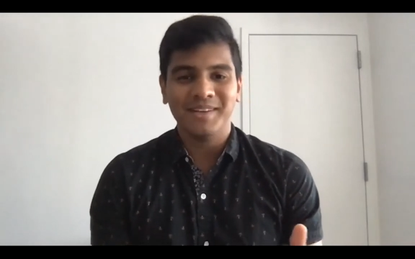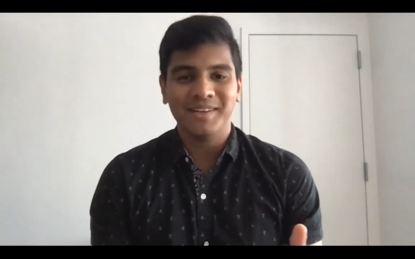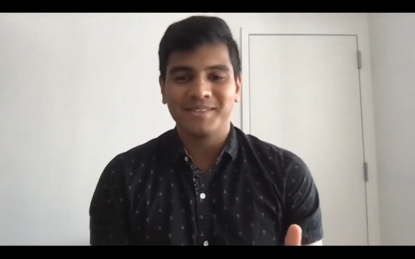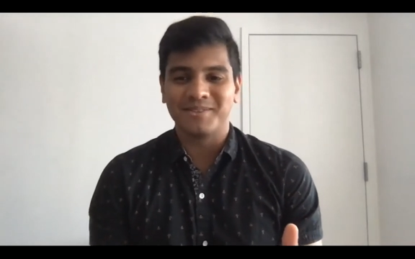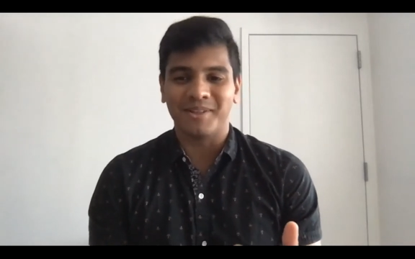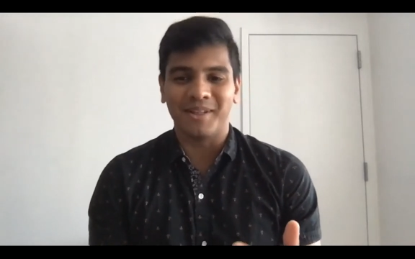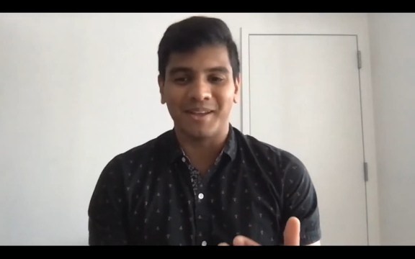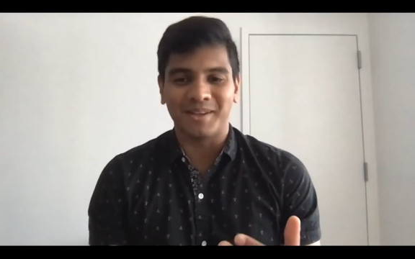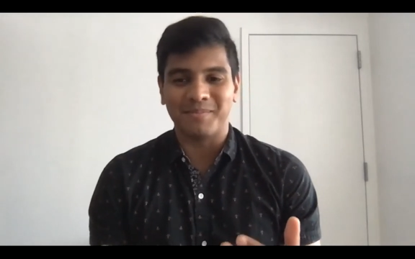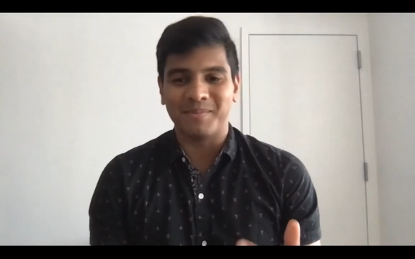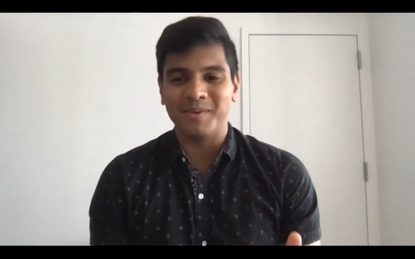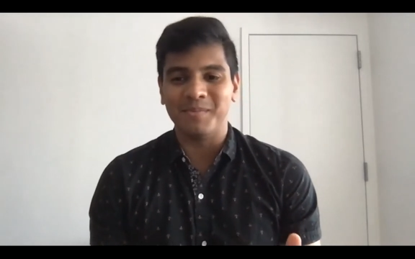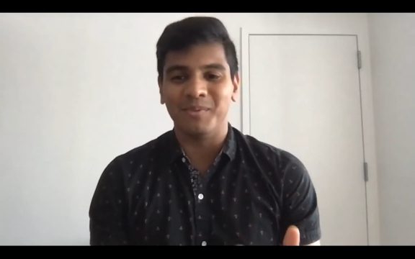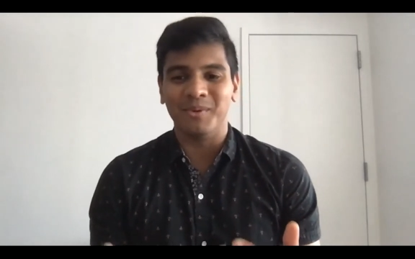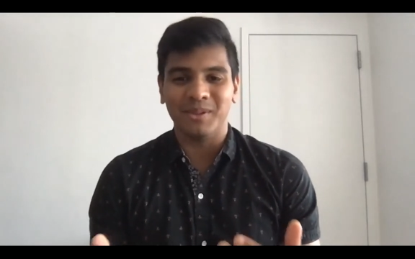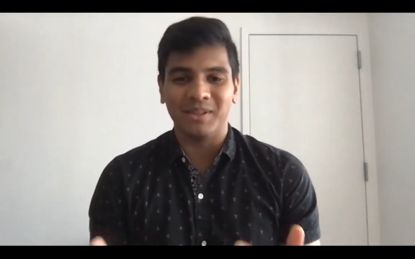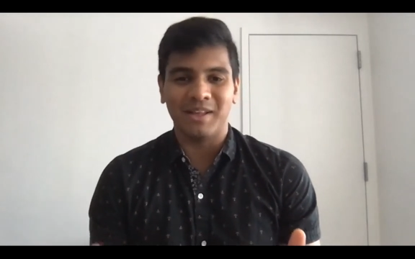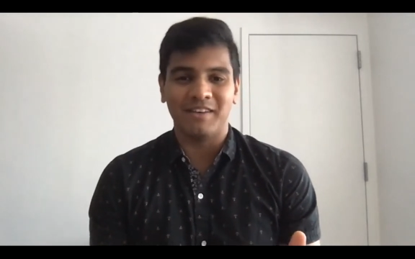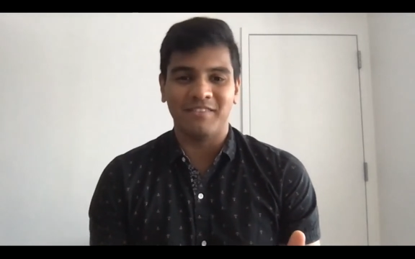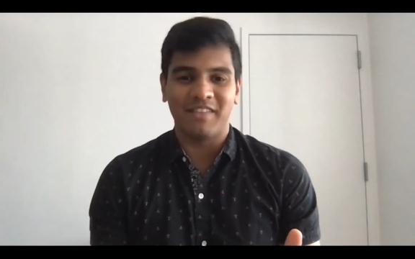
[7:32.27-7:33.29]
So
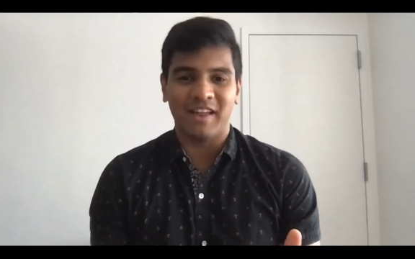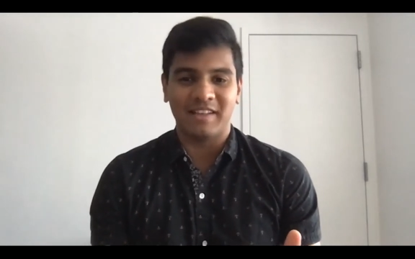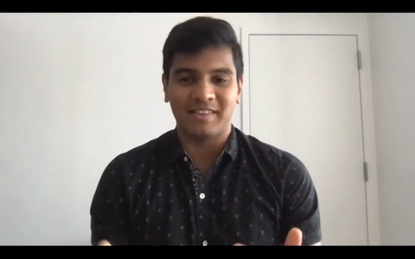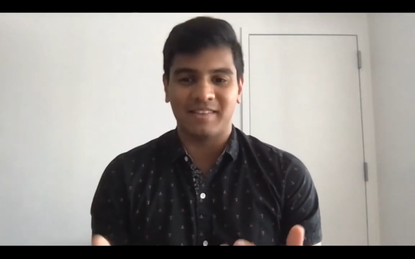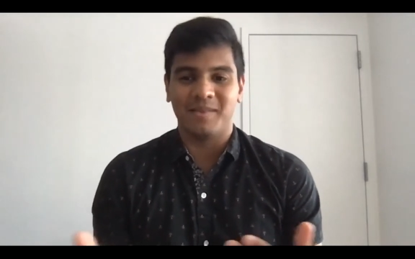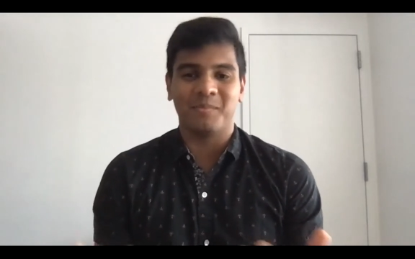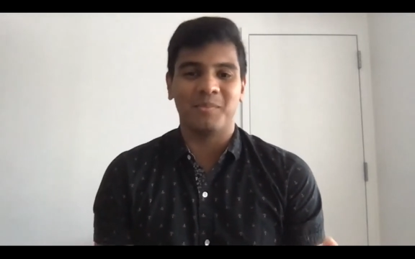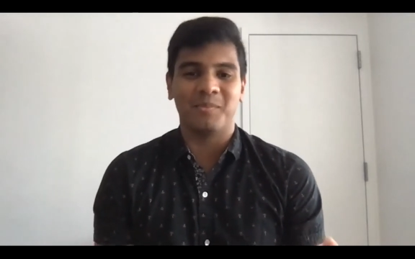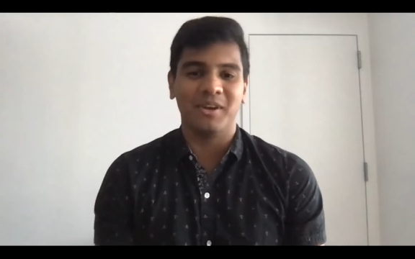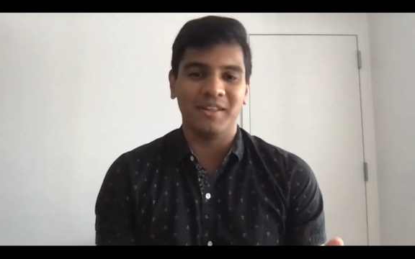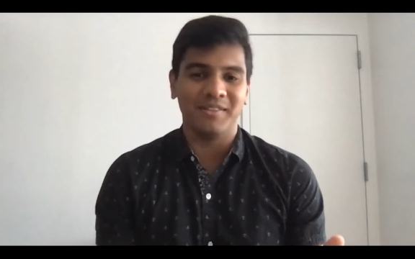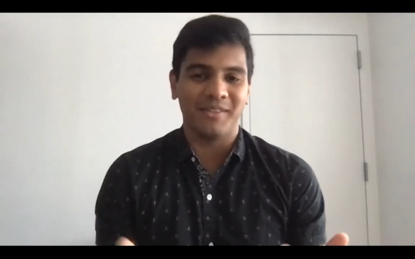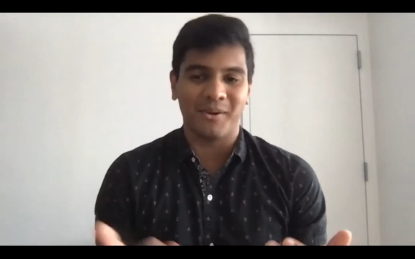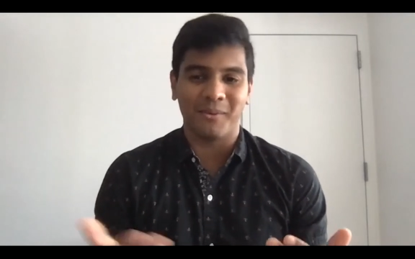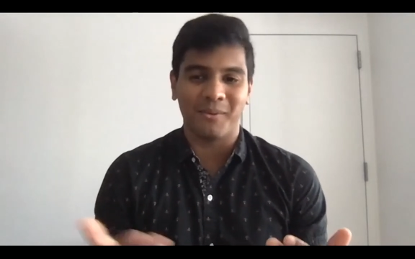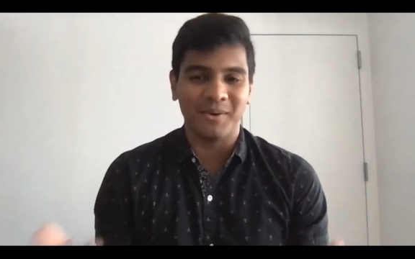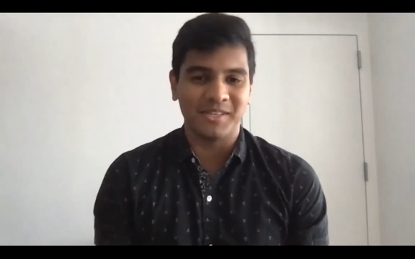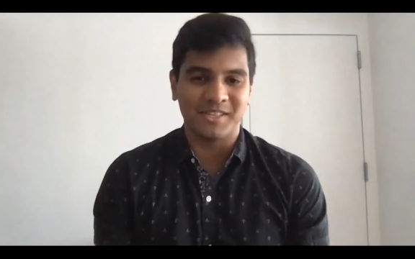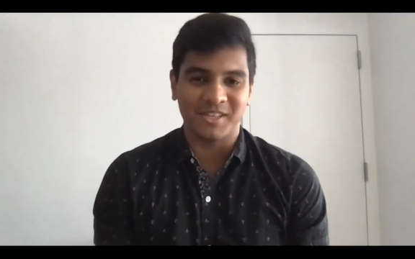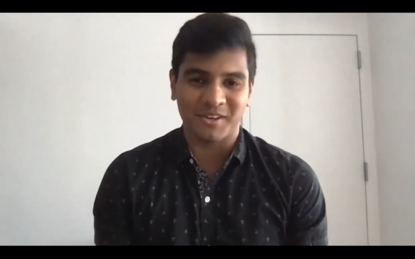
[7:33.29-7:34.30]
people love that. They put in their
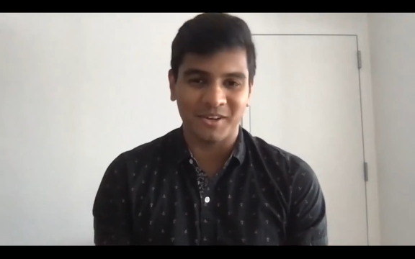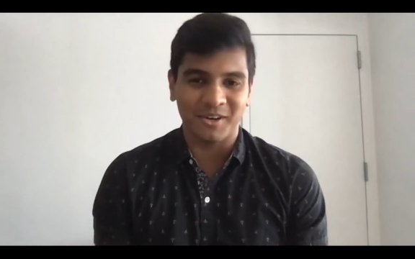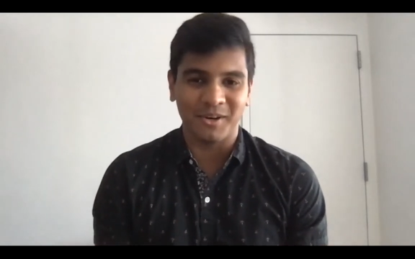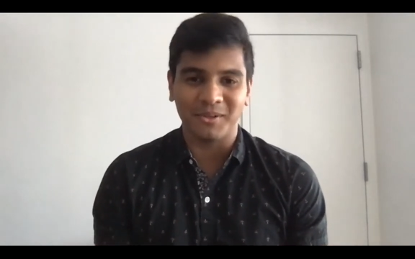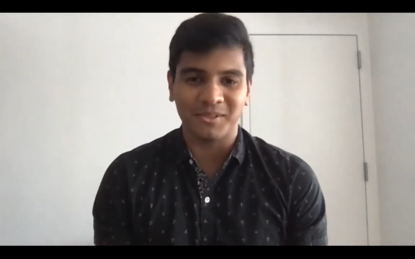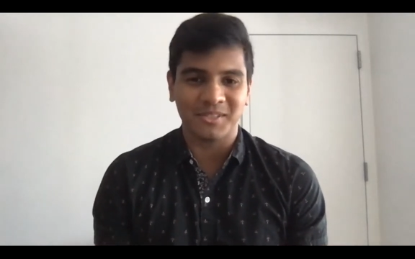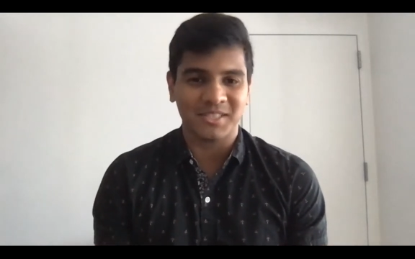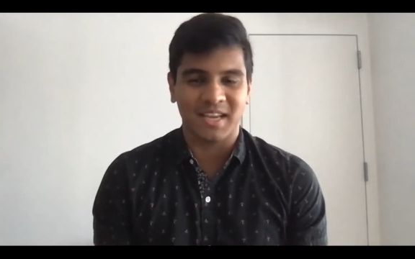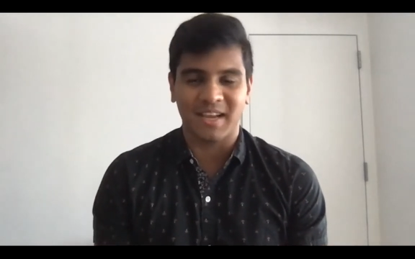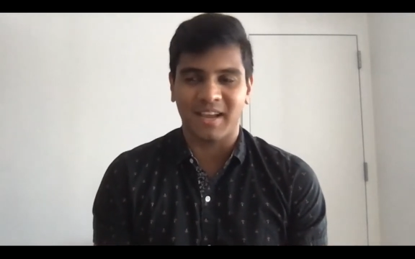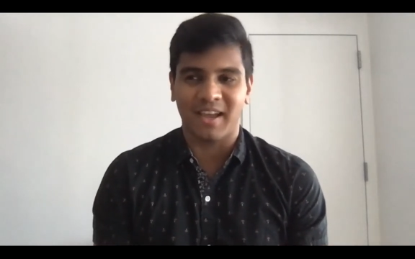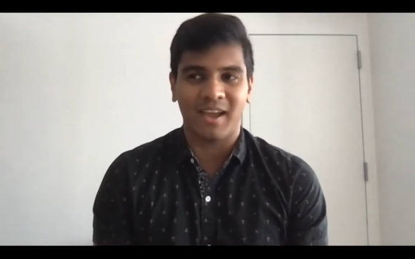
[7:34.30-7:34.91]
winter coats